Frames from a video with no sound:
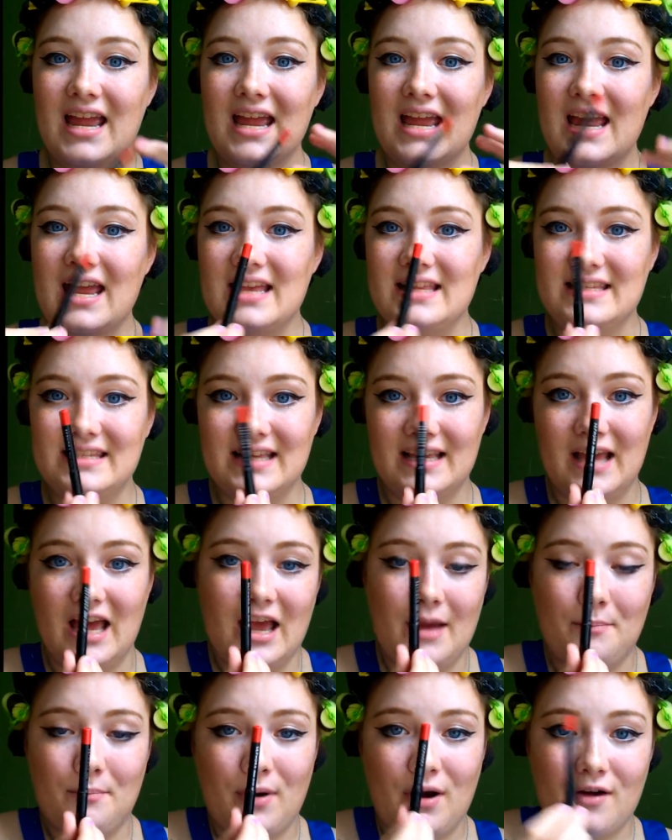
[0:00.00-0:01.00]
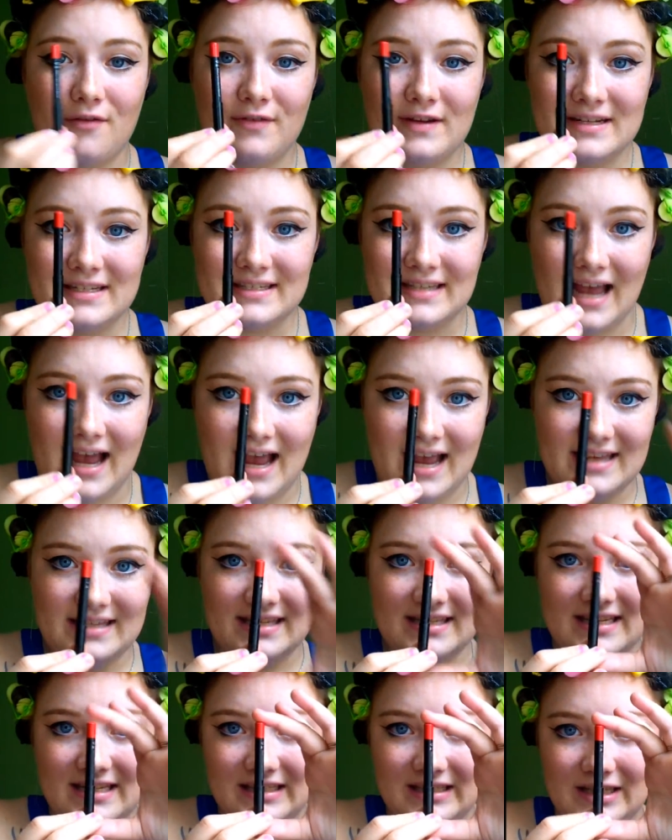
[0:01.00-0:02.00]
it's a perfect size.
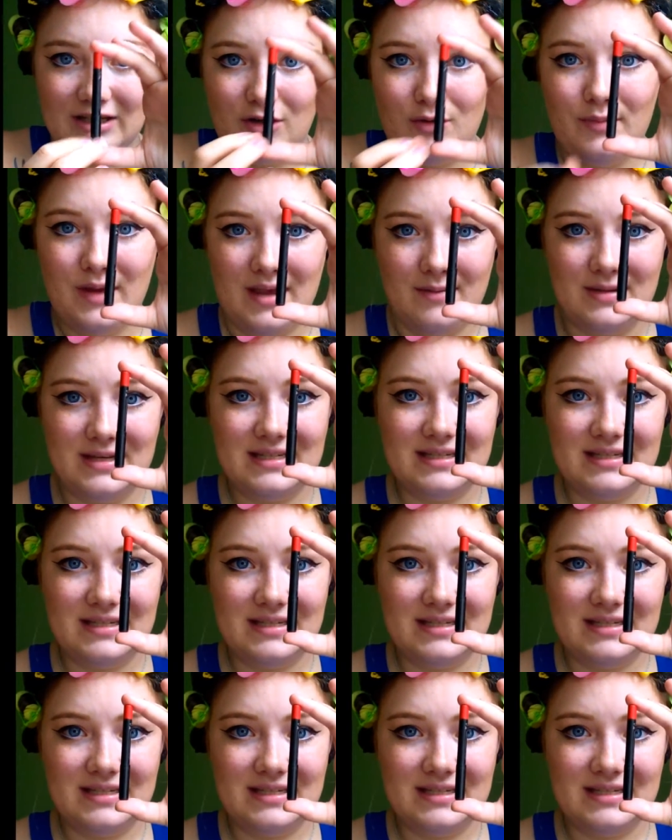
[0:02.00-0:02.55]
It's a little baby